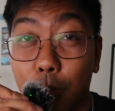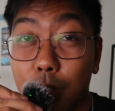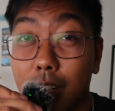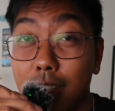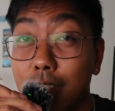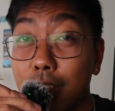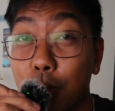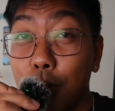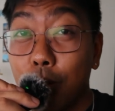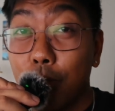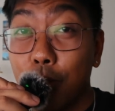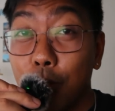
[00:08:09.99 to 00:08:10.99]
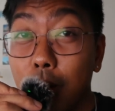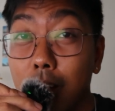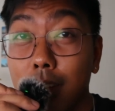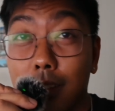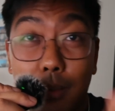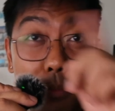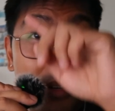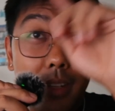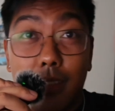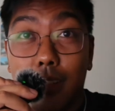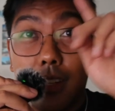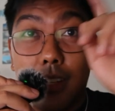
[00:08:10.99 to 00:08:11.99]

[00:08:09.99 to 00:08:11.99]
which I did do a review on, put it